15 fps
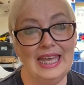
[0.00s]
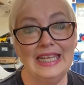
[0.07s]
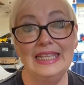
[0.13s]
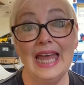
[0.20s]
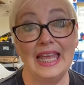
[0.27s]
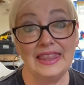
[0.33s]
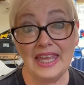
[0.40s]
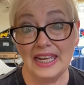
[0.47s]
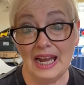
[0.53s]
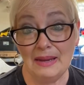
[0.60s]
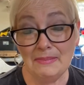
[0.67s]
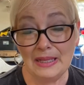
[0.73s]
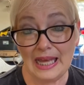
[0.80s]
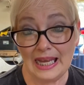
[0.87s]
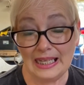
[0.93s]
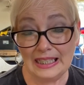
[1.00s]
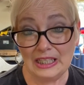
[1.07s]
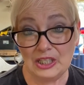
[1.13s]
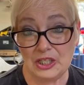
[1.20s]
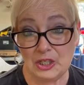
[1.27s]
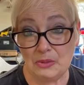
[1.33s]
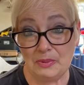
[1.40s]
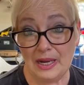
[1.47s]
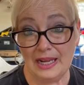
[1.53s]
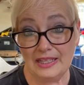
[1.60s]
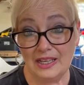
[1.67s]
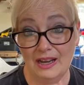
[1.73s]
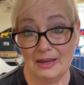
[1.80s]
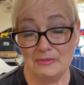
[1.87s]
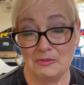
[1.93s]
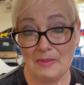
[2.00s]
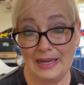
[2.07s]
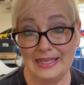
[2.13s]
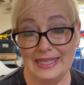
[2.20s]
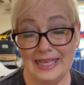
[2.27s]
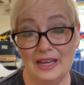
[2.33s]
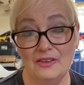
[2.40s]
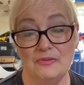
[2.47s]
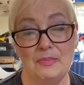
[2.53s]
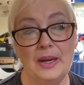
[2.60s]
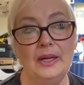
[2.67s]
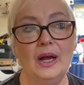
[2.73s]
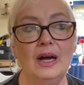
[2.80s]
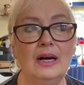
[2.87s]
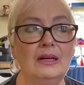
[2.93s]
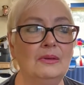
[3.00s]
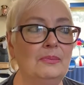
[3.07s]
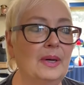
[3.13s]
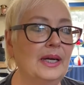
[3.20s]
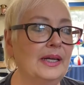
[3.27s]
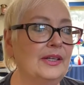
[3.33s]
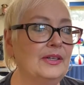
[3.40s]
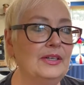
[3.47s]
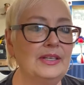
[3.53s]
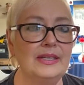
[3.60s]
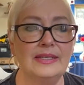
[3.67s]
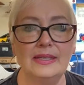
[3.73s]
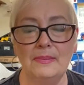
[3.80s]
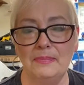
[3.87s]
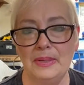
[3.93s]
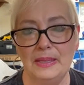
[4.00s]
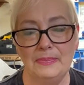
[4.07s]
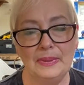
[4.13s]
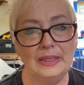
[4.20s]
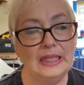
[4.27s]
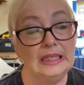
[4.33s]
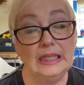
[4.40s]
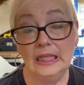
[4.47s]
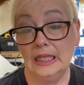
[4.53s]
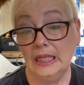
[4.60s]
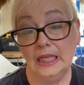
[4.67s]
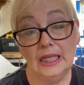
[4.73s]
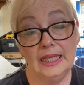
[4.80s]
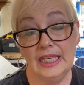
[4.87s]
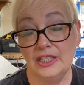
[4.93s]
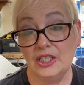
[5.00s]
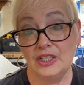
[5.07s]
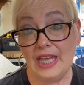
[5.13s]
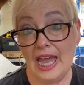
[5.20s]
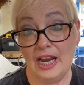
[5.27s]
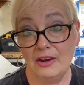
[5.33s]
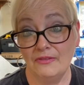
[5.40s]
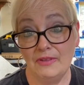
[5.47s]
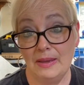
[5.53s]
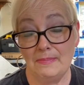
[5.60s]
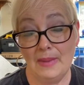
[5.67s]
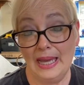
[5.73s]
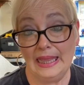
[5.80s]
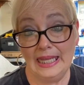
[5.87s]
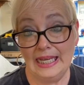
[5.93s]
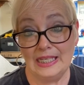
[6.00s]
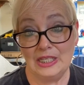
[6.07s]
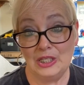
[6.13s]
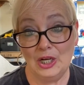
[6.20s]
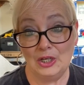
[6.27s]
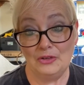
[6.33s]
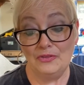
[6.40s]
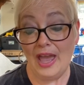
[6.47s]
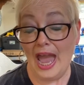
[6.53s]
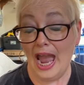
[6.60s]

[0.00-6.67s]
Not that I'm a little stupid at times myself, but oh my goodness, some people, they just aggravate my last nerve.